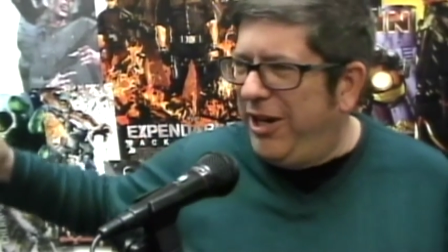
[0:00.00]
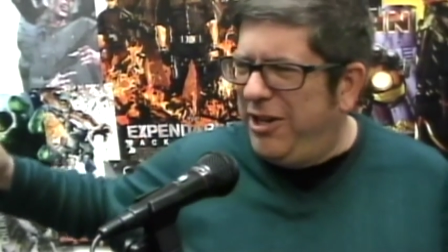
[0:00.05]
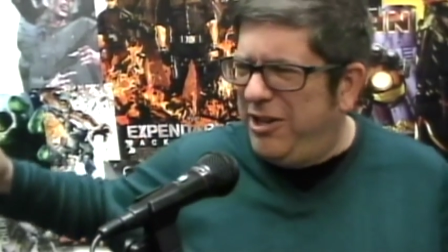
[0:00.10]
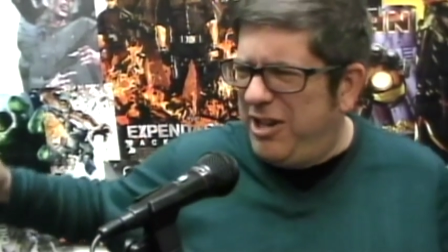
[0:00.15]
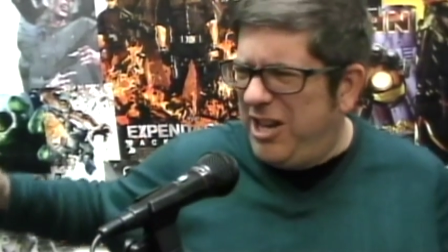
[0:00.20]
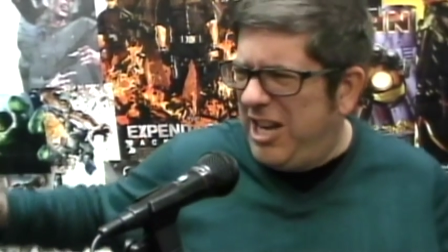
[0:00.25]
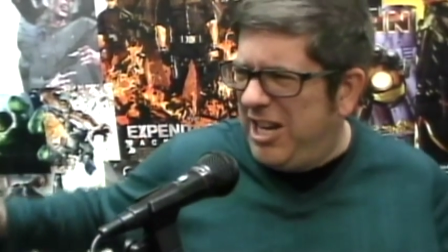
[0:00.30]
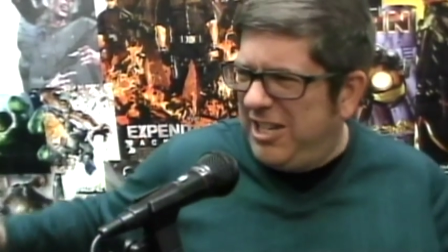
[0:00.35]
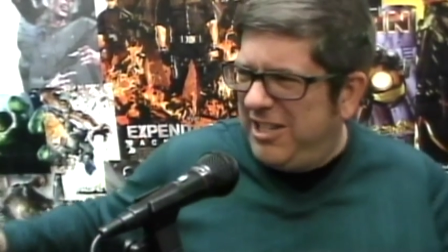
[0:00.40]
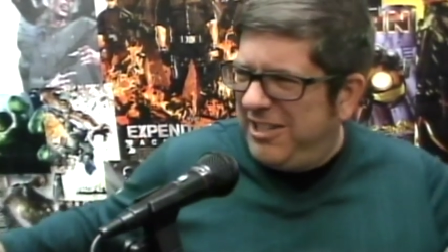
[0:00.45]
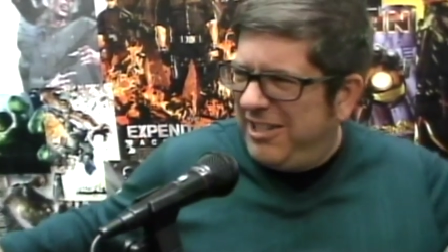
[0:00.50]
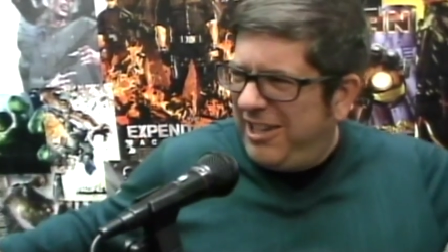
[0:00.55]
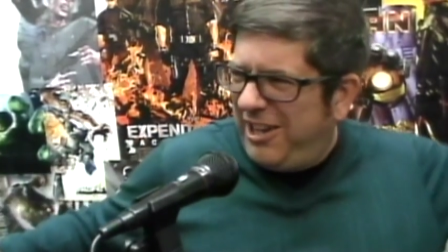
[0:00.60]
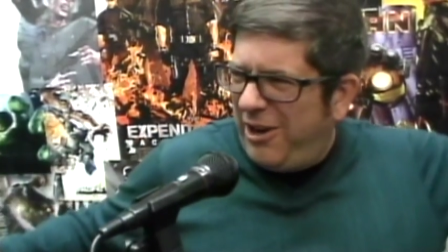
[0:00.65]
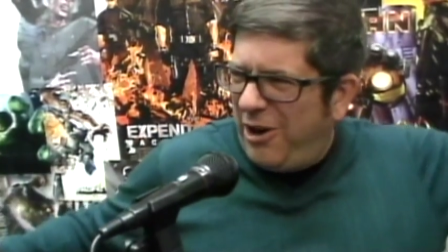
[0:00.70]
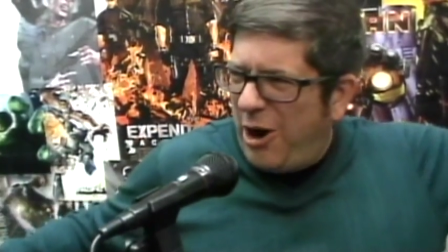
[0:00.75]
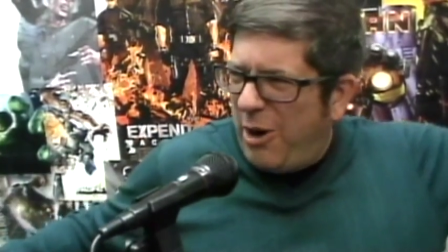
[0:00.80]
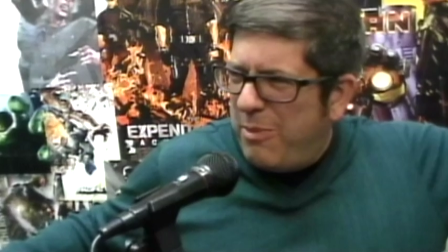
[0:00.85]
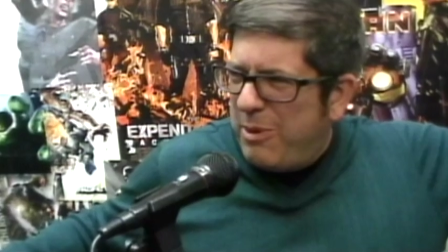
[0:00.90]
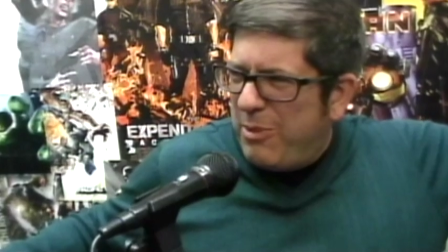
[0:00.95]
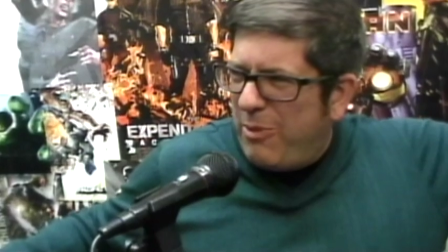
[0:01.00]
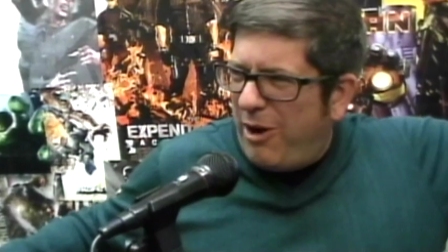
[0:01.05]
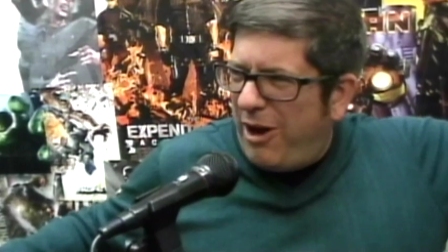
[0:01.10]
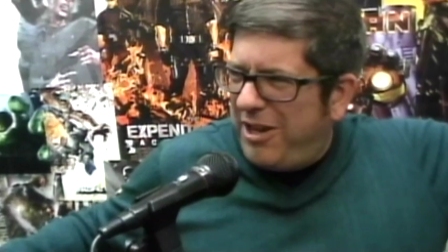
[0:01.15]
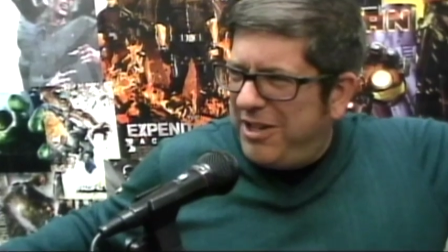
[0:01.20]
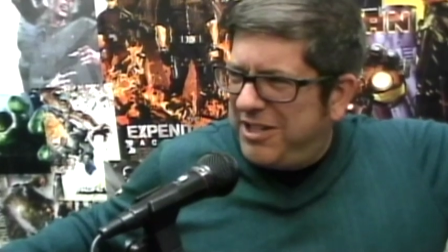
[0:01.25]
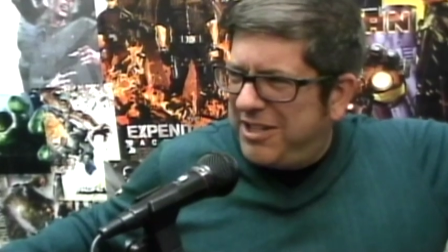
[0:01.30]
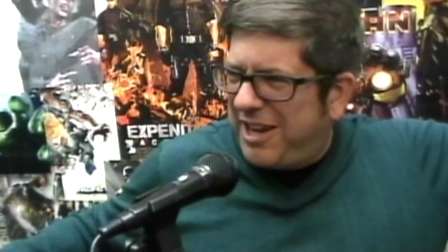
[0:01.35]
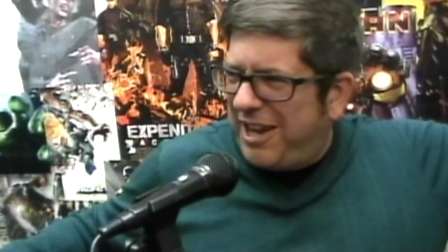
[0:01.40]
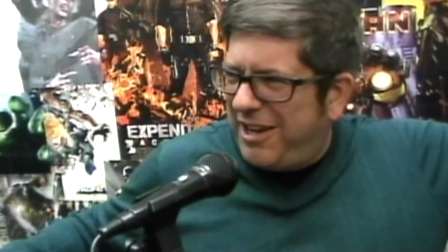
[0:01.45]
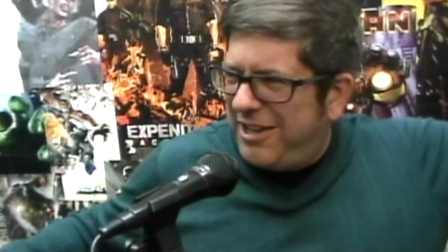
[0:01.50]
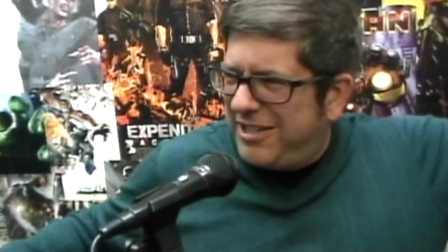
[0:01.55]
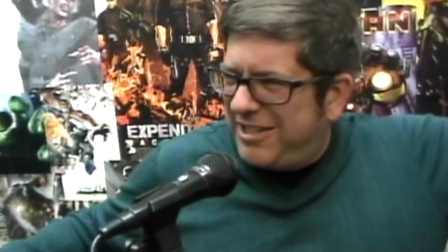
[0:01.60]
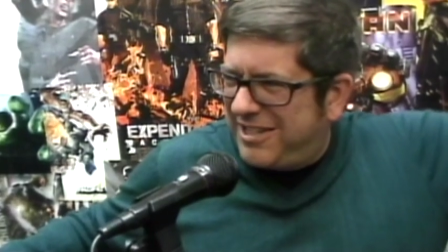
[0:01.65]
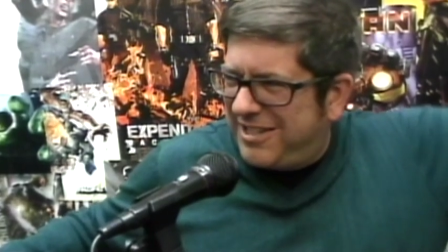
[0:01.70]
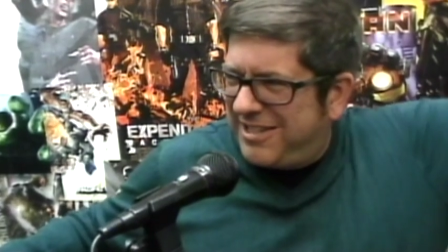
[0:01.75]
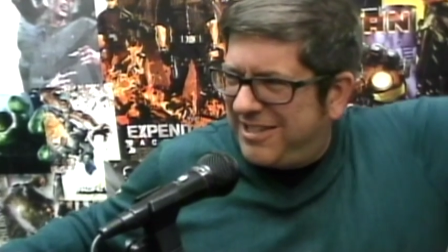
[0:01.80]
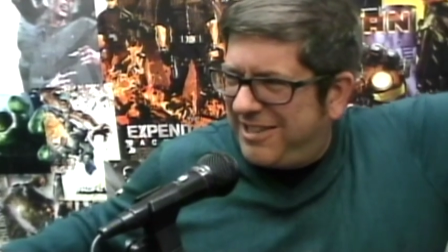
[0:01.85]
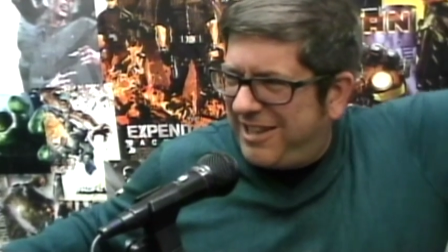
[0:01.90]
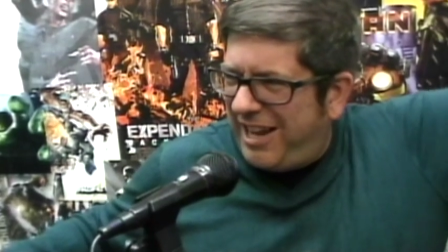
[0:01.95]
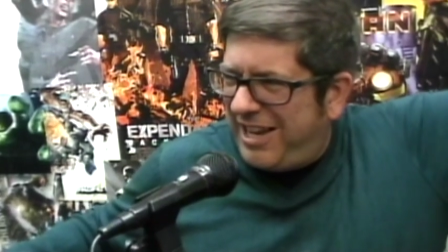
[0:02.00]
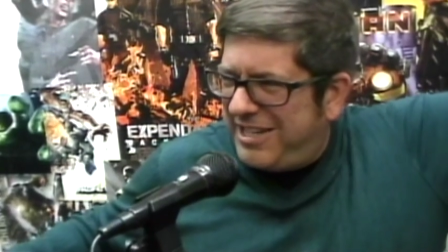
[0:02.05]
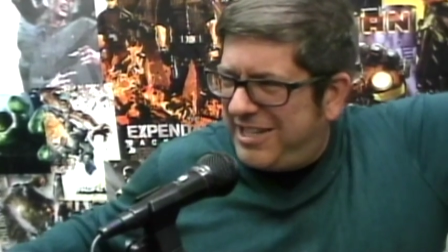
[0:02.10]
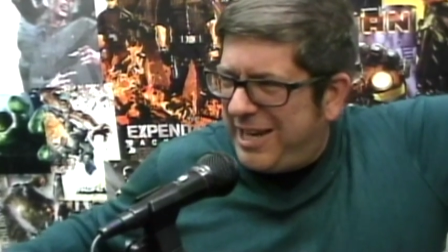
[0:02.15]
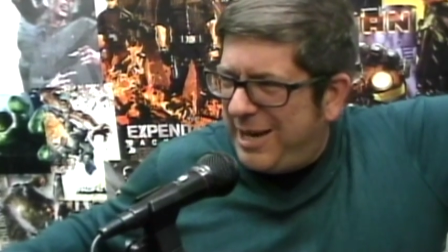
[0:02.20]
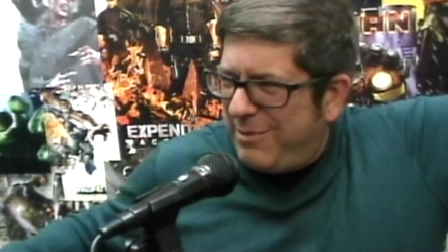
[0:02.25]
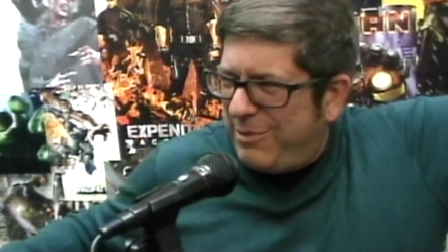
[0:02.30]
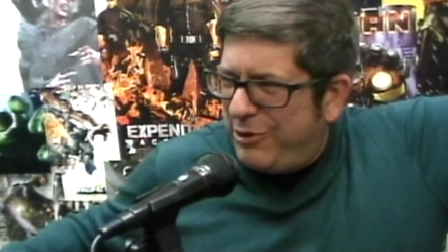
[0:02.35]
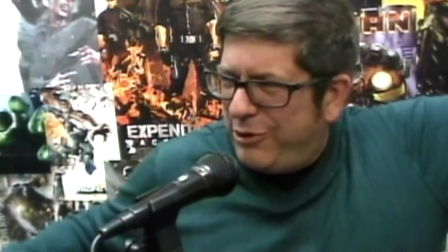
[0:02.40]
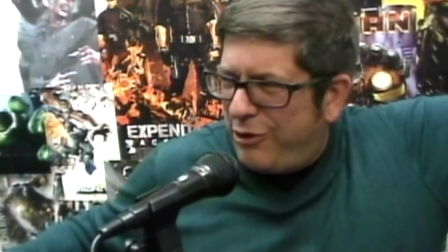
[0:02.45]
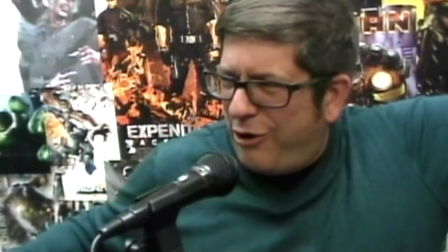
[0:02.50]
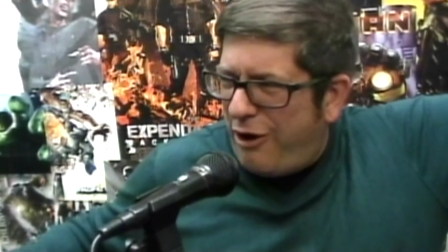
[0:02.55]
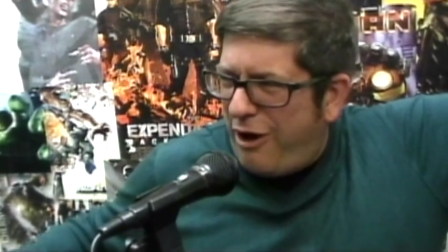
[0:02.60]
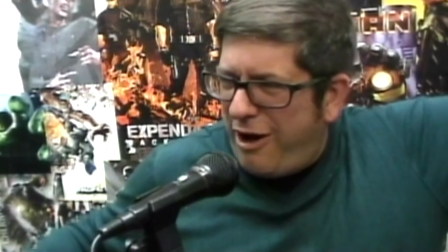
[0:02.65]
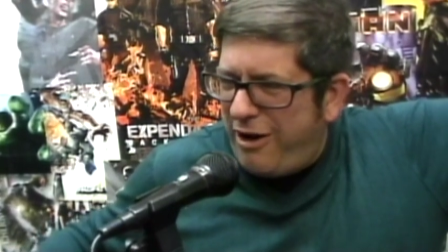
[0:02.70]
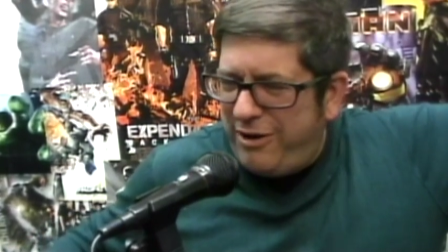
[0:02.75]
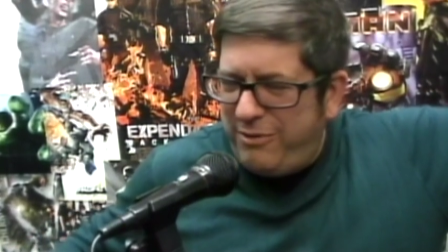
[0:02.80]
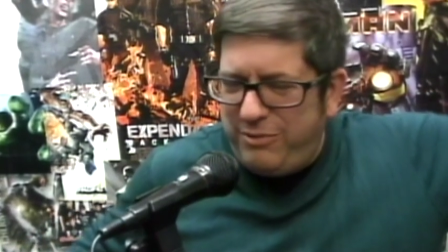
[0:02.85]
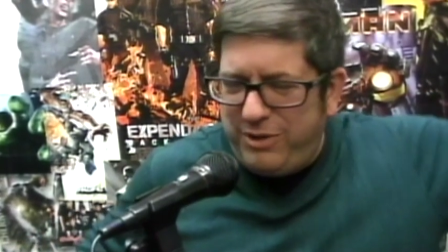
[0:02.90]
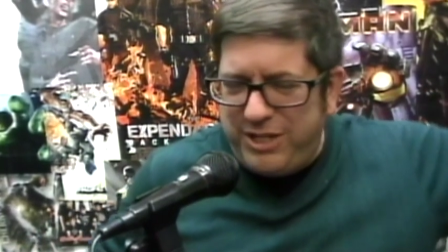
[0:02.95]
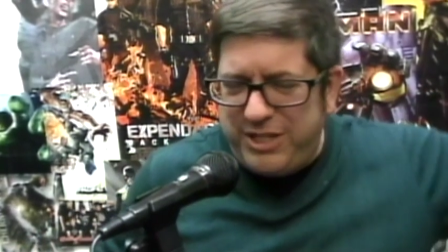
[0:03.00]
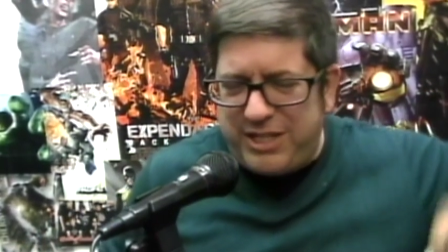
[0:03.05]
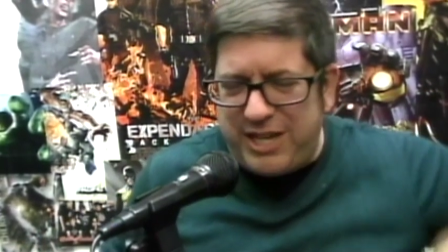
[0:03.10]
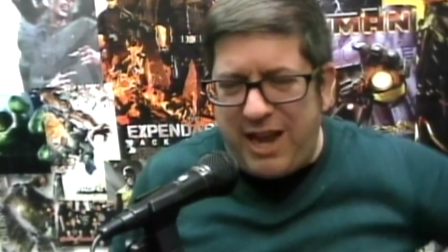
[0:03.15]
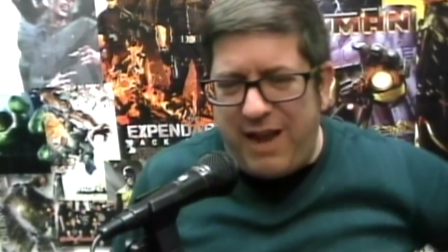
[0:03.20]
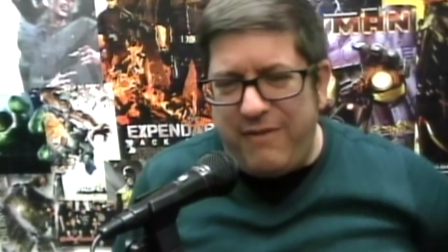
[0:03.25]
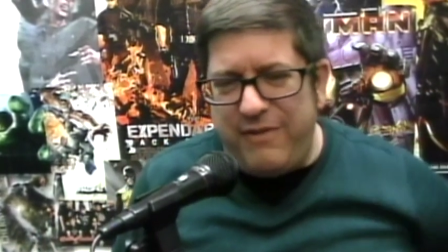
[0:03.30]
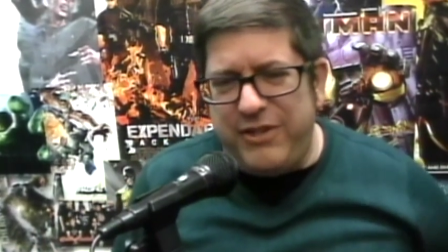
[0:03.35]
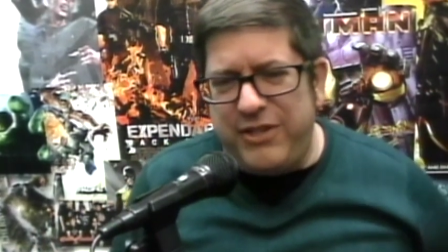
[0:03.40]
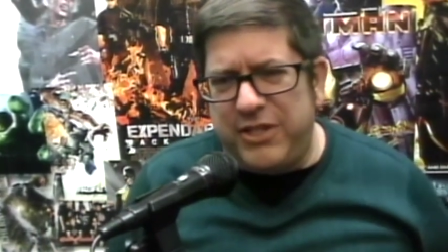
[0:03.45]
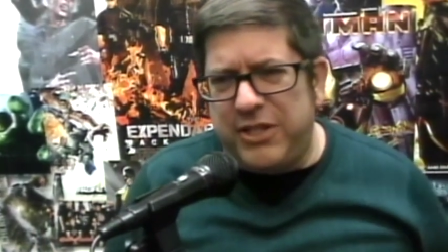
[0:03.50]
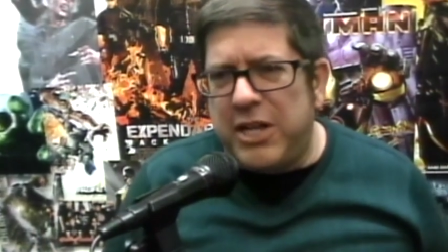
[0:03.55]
and you know Obi-Wan's got his lightsaber drawn and really savage.